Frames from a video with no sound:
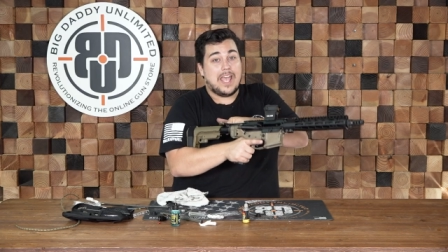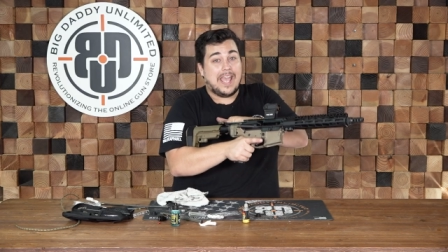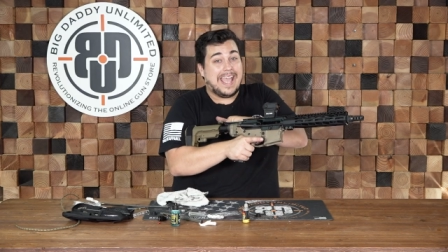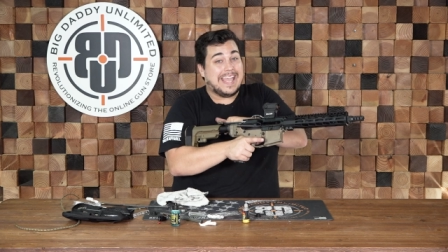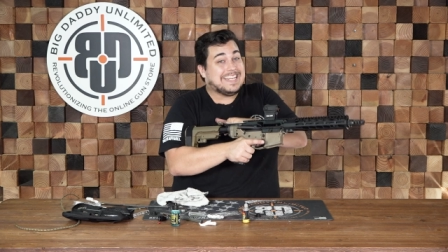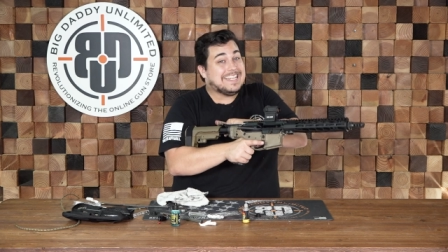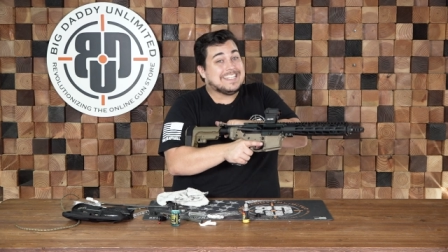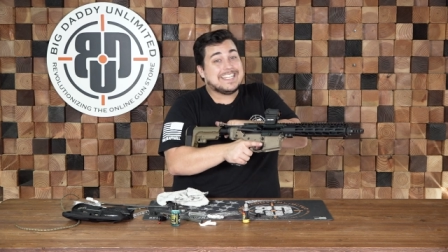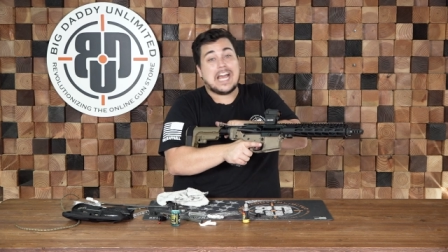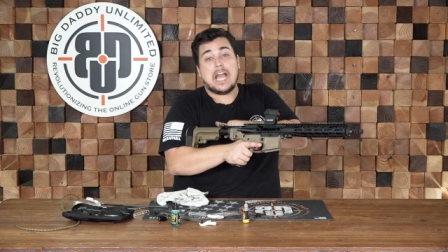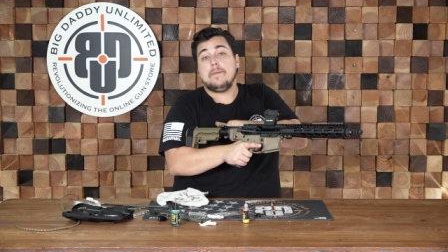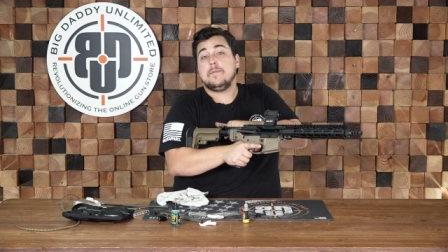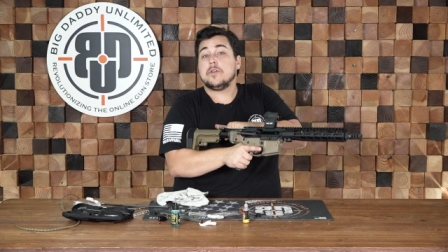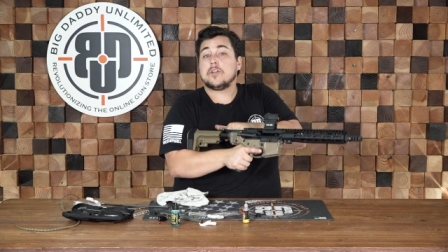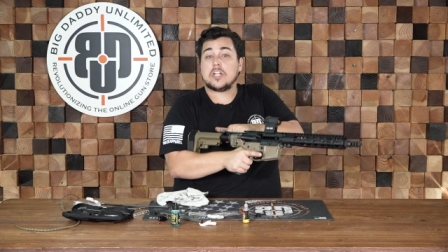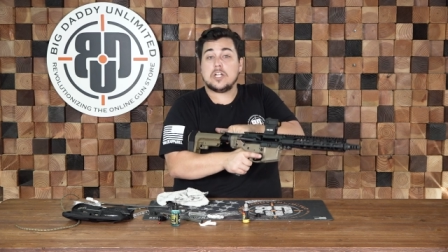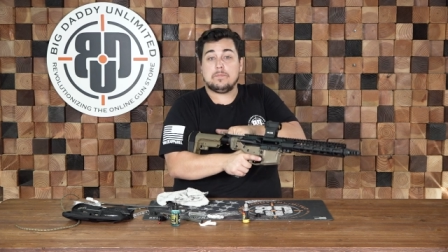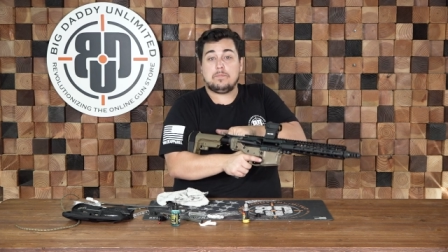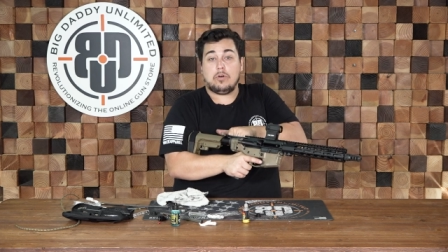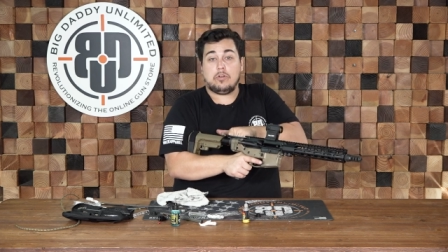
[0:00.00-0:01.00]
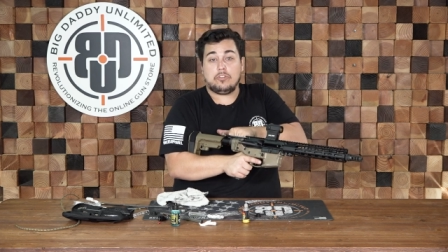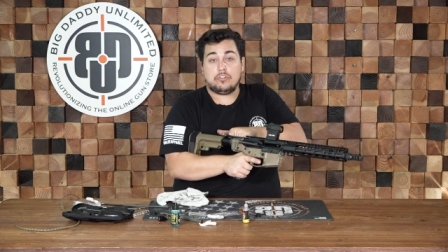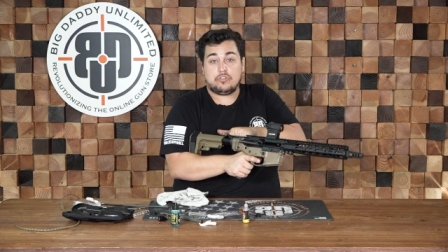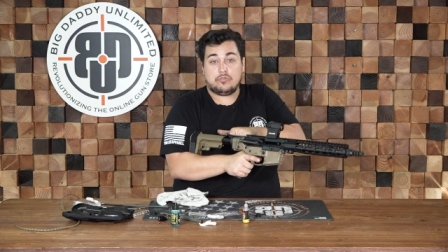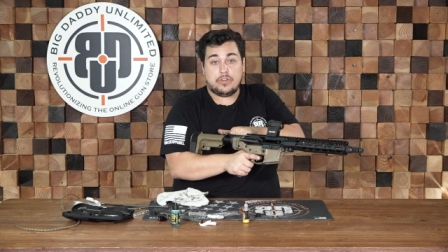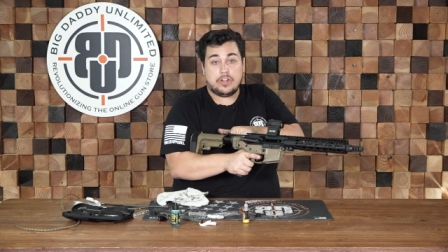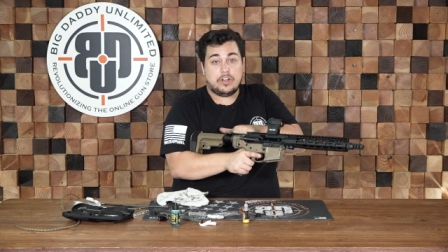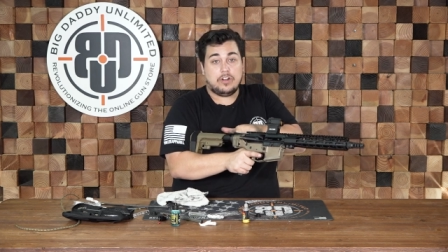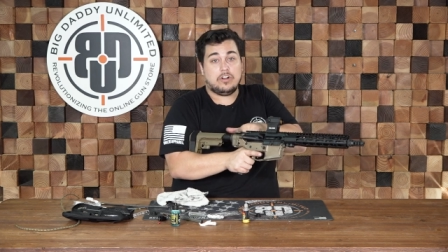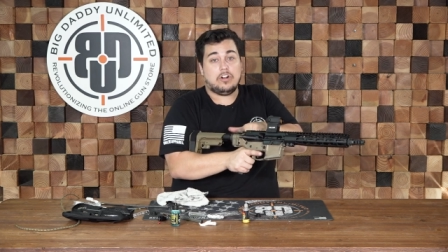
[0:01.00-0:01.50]
Anytime you're gonna pull the
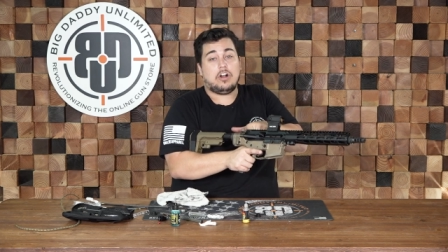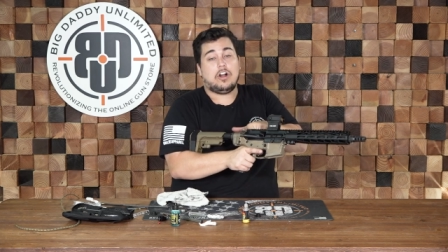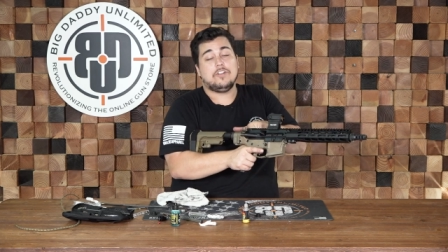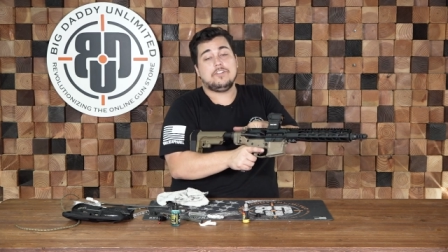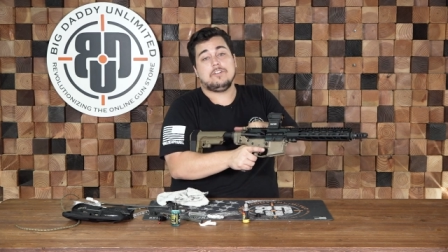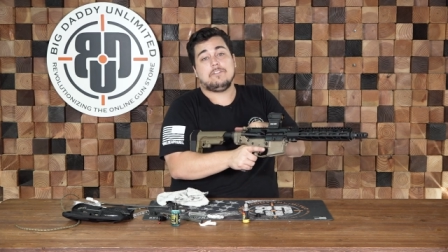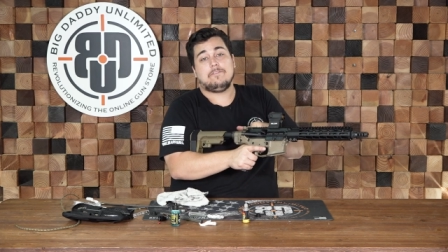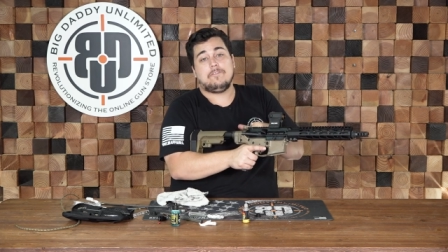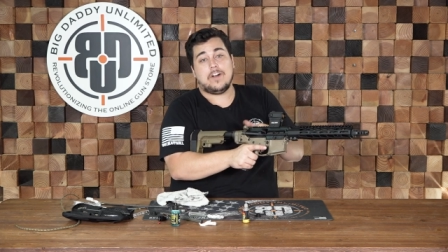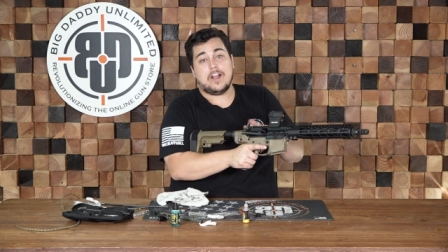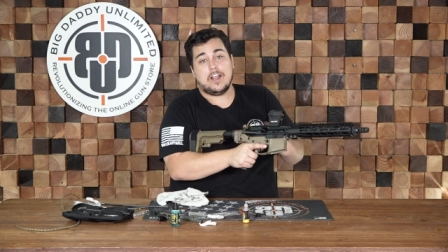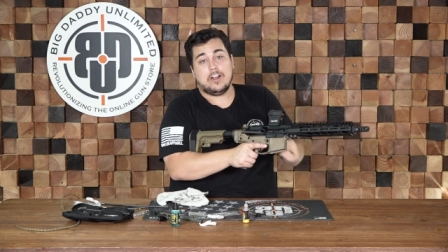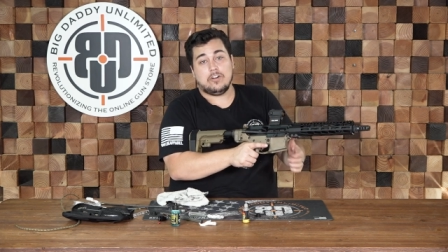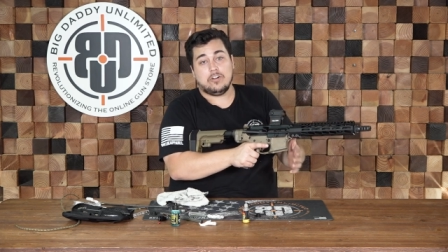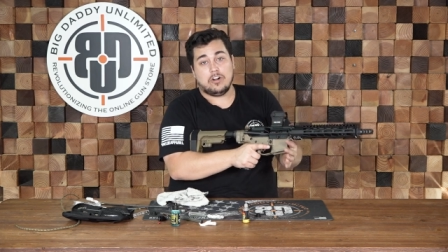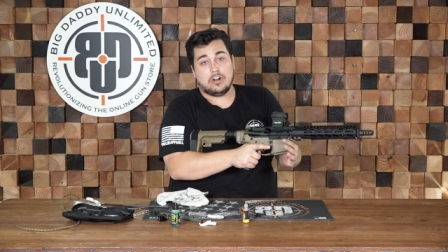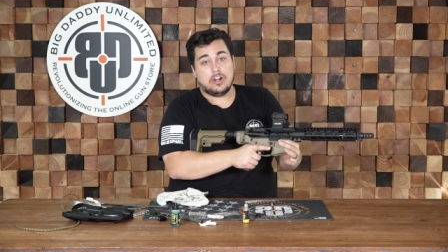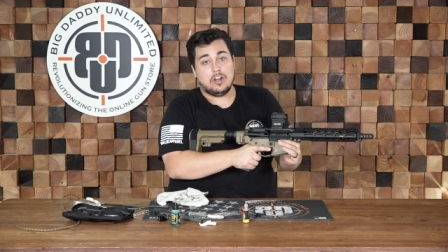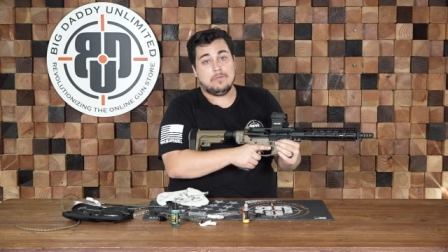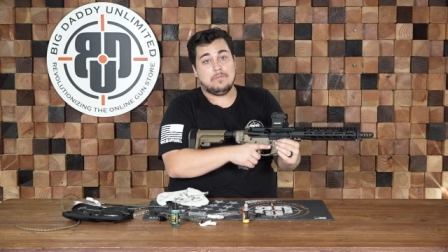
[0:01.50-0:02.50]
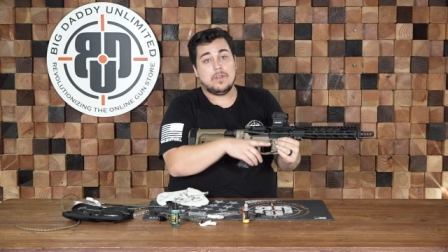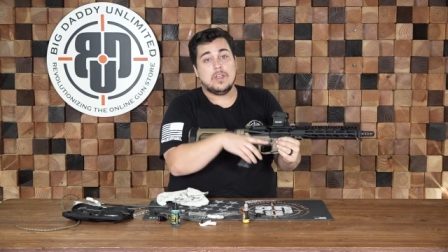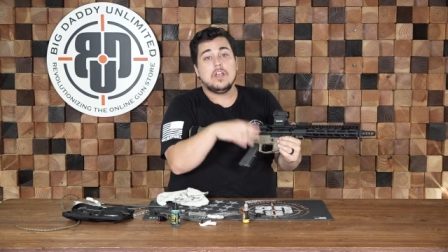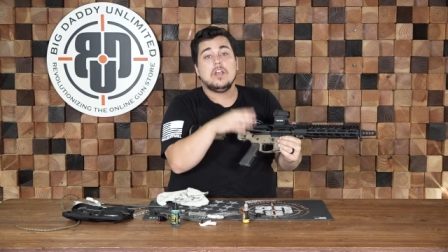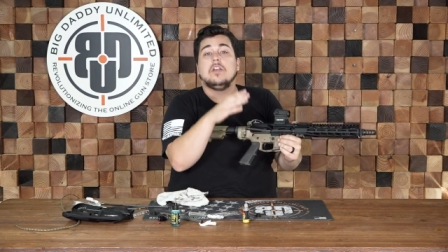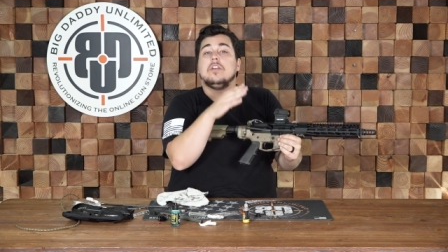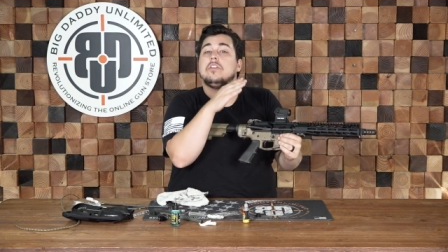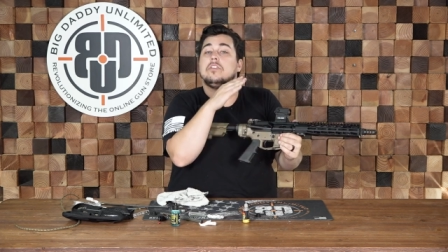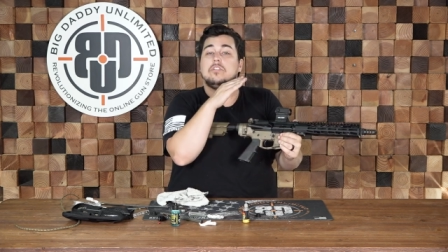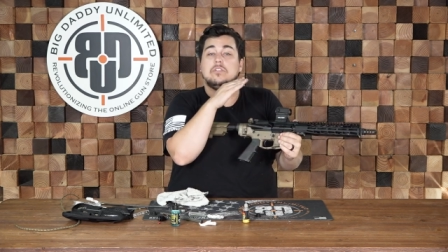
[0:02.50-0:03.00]
trigger on your firearm,
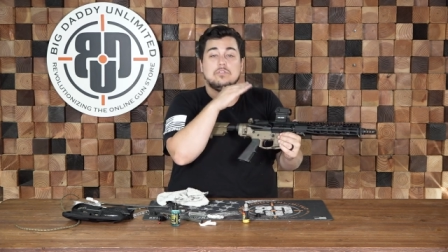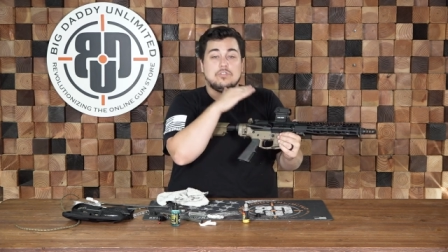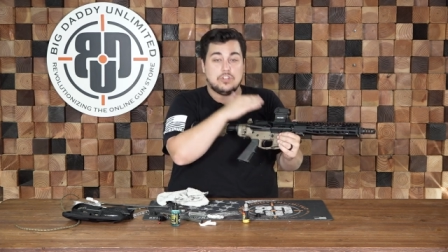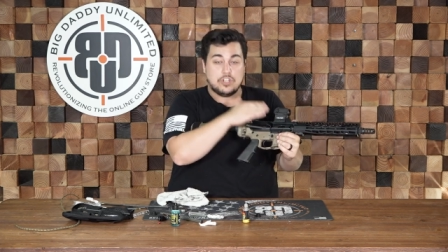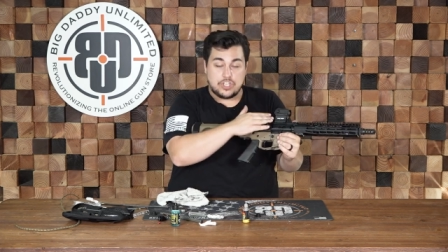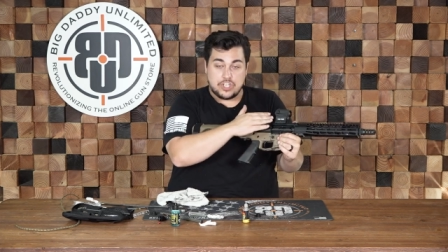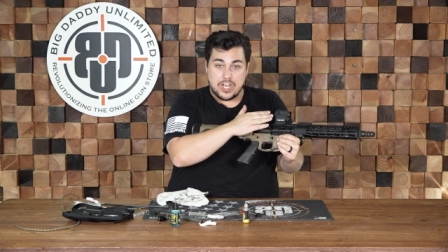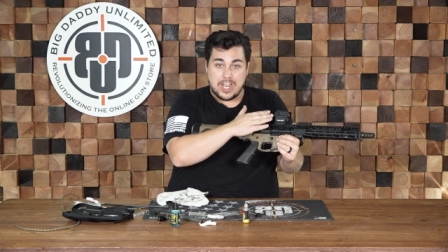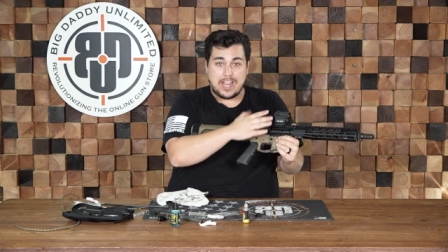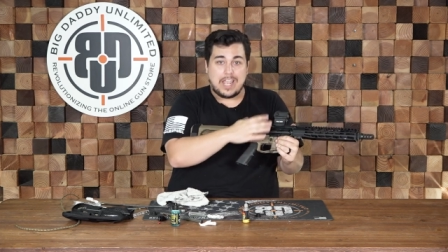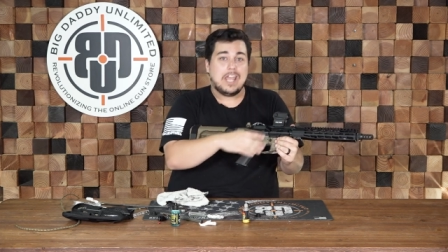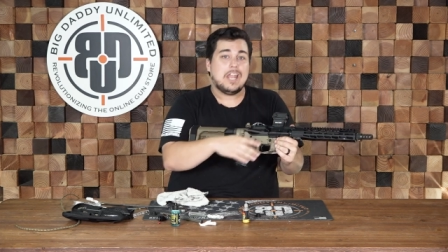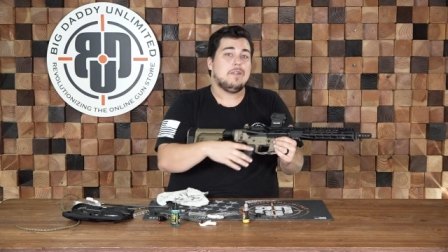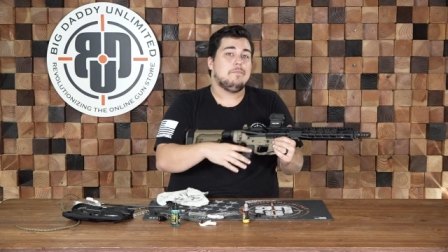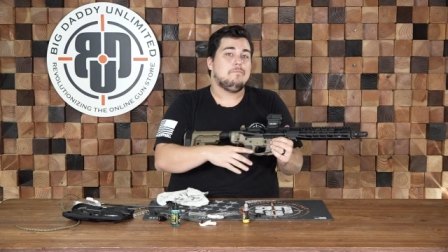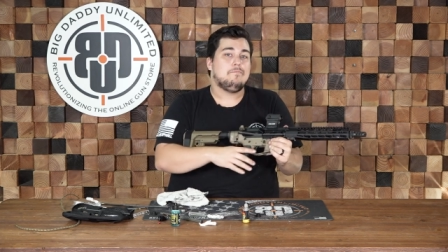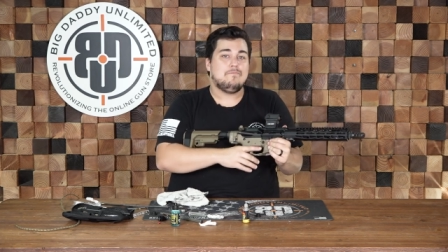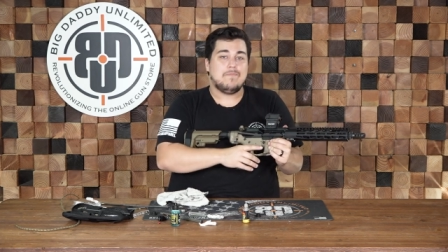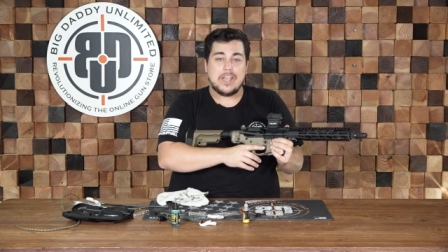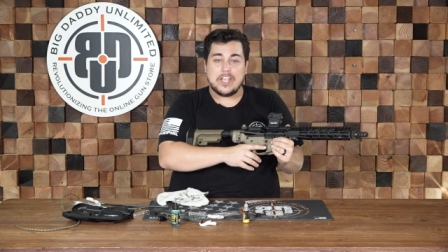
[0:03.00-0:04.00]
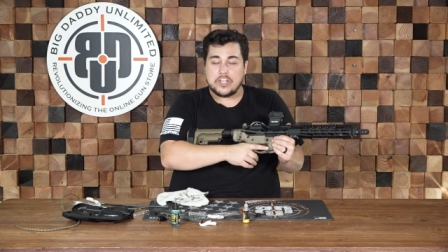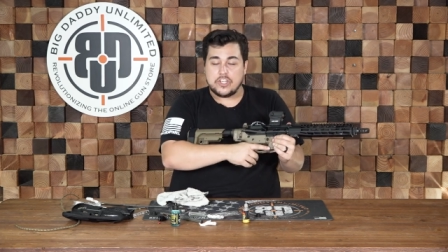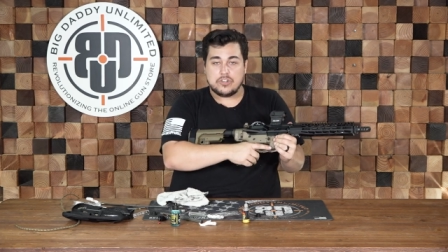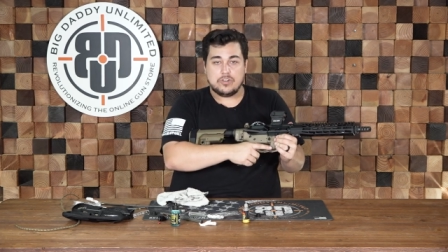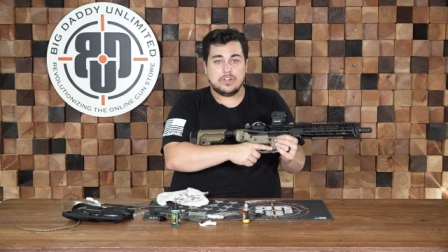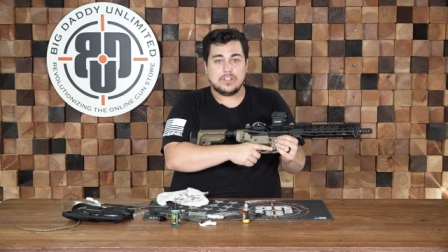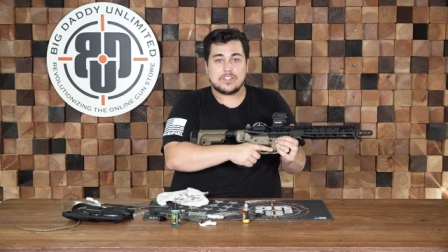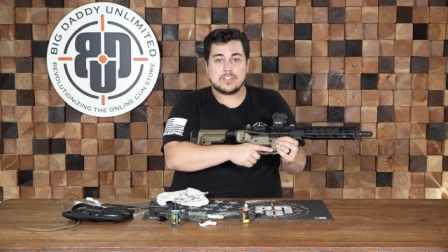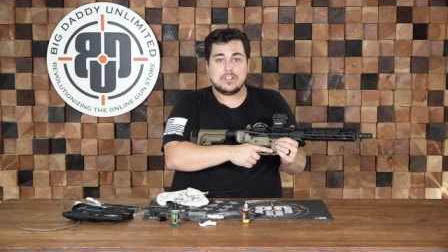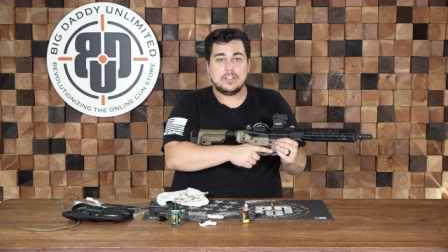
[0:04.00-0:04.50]
you should check it, make
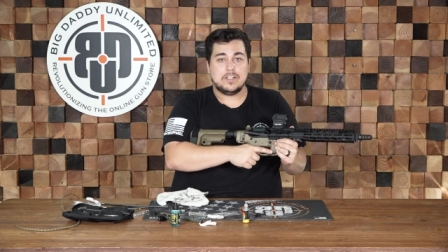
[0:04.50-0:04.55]
sure it's